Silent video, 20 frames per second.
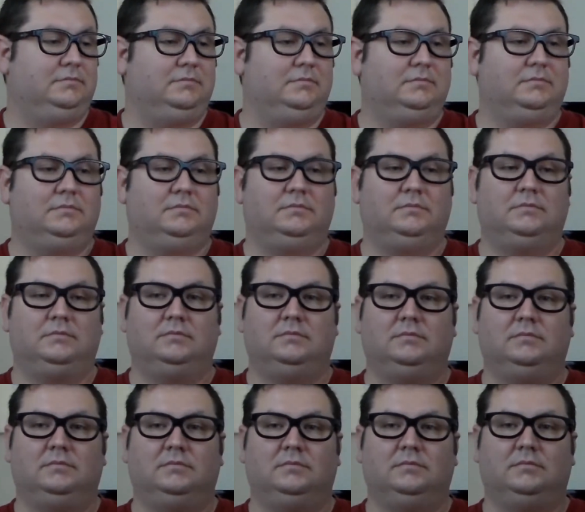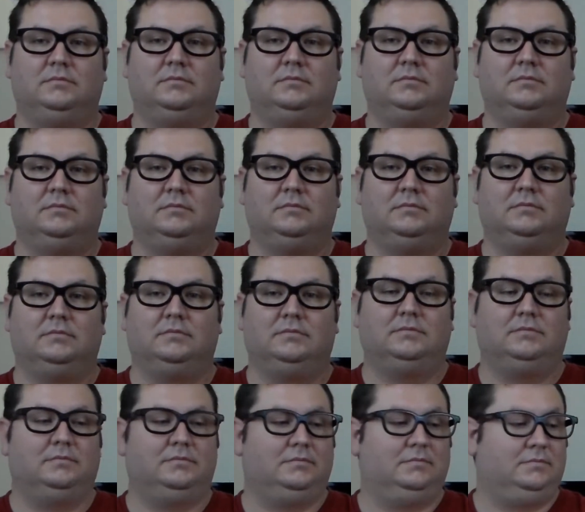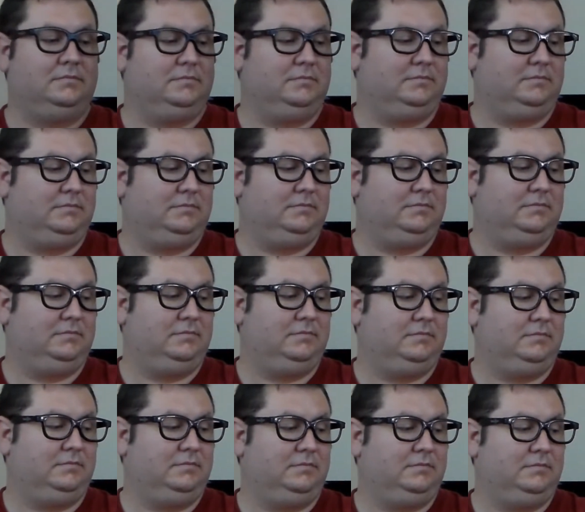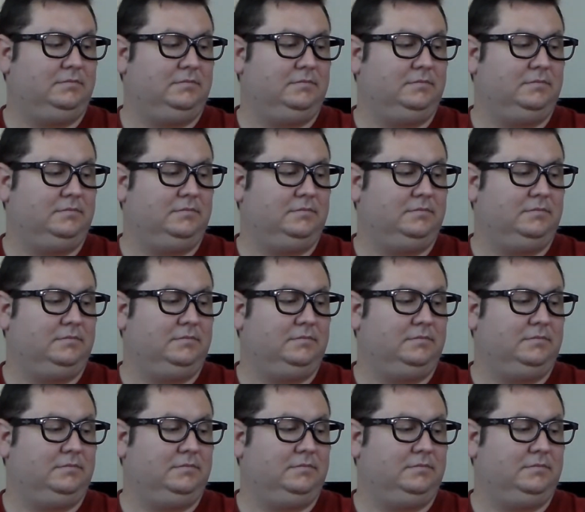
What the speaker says: (silent)